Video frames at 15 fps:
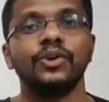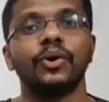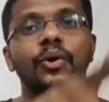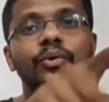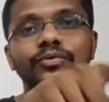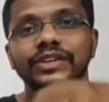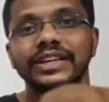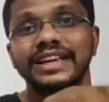
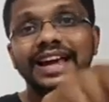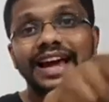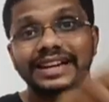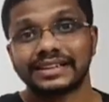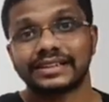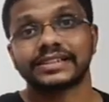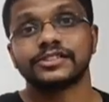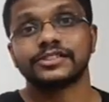of the
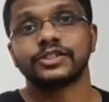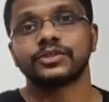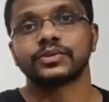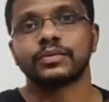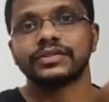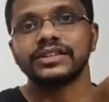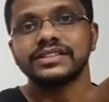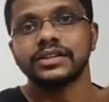characteristics
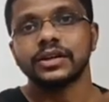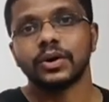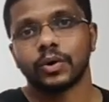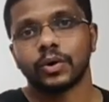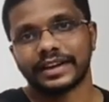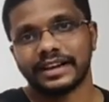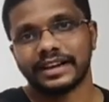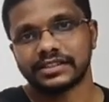of this
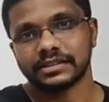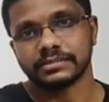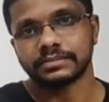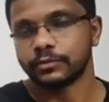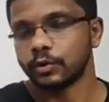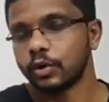organism,